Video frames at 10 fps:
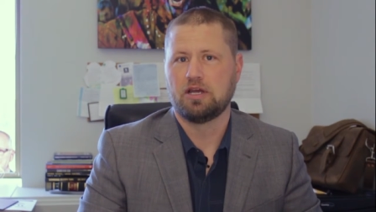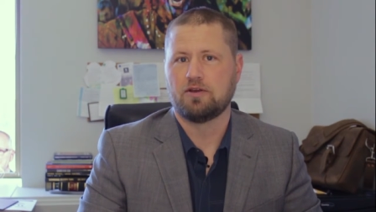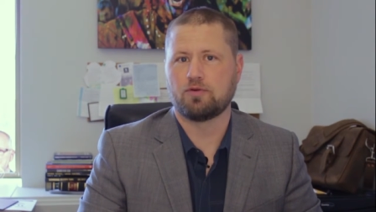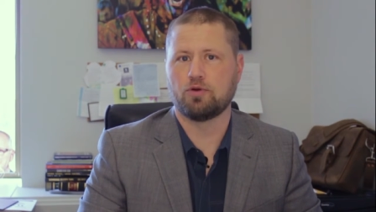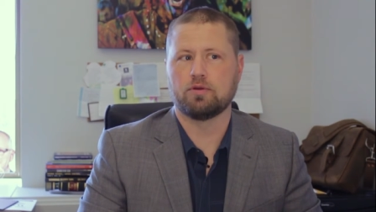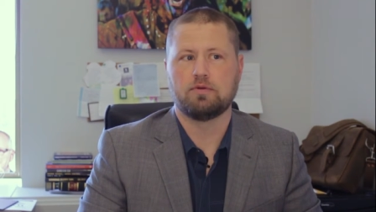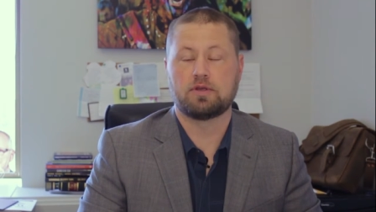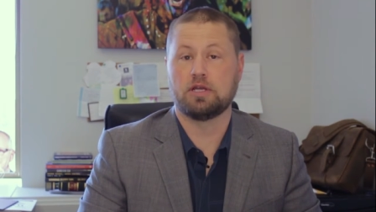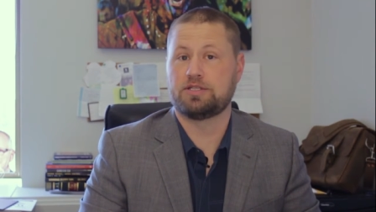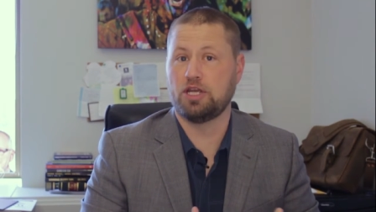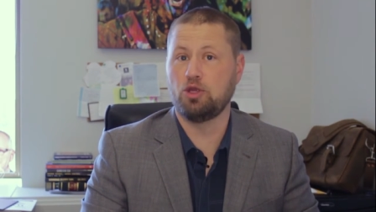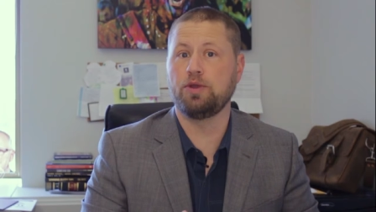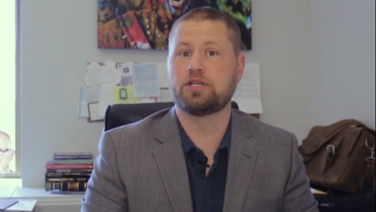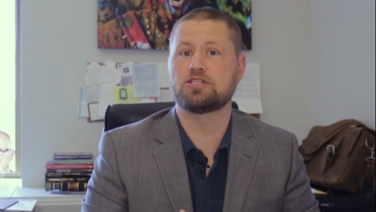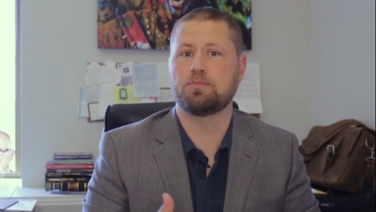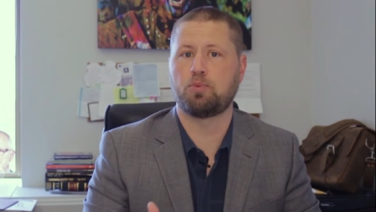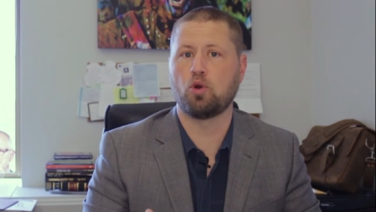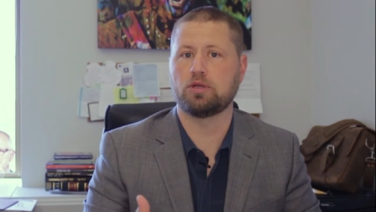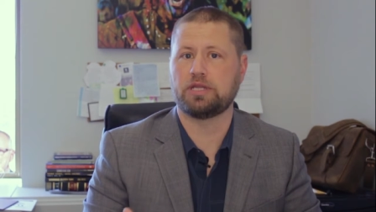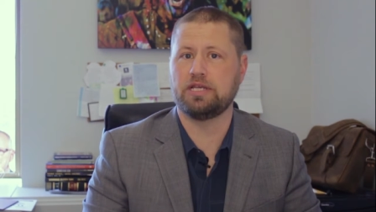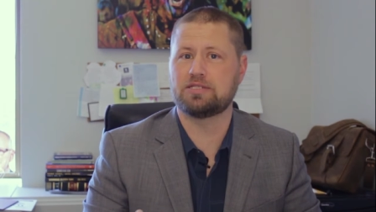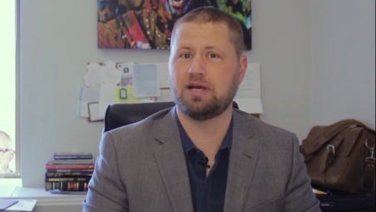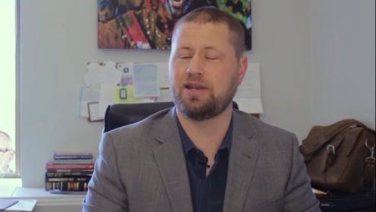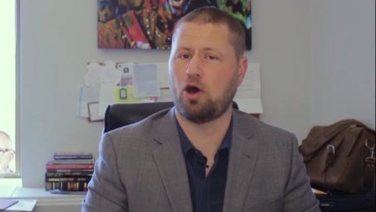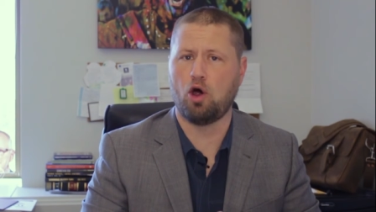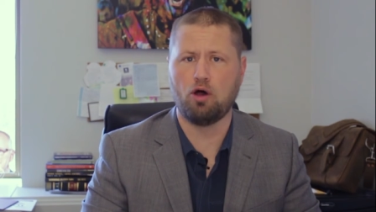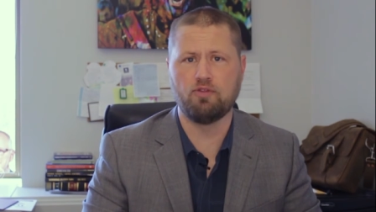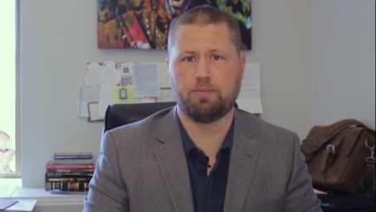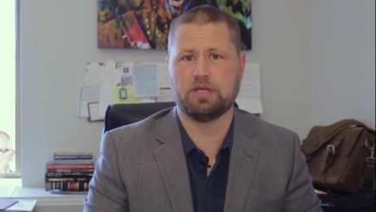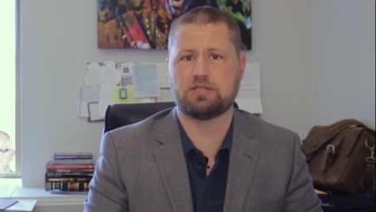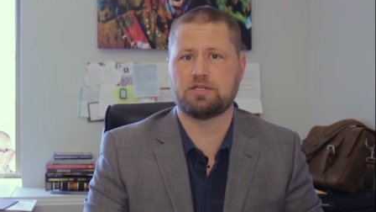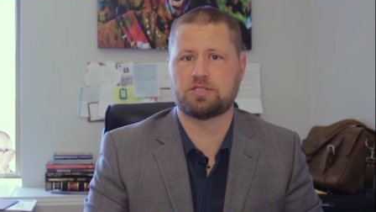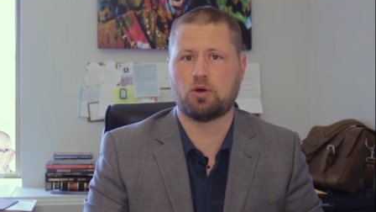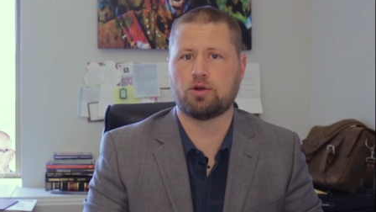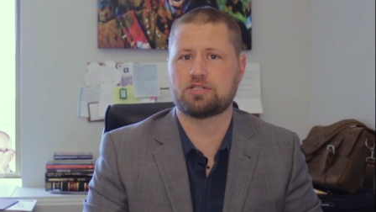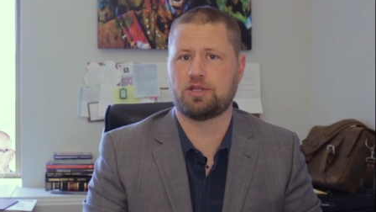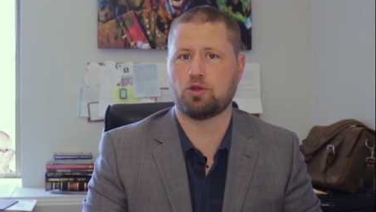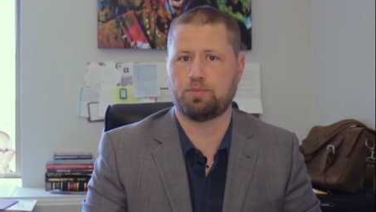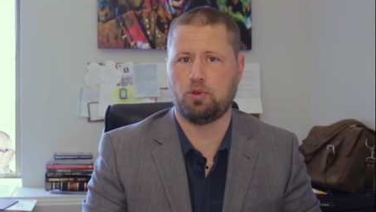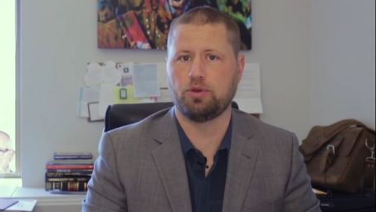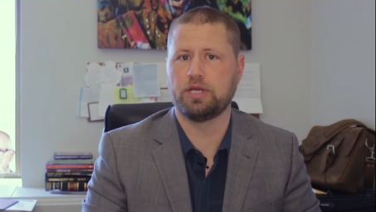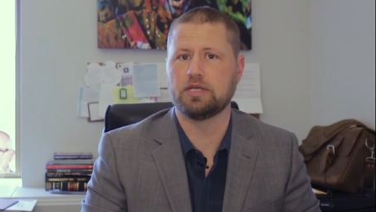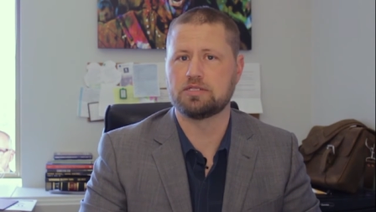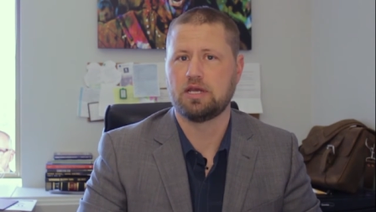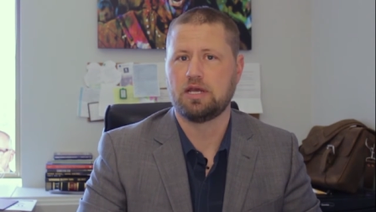for continuing to support Lisa and all the business owners and their employees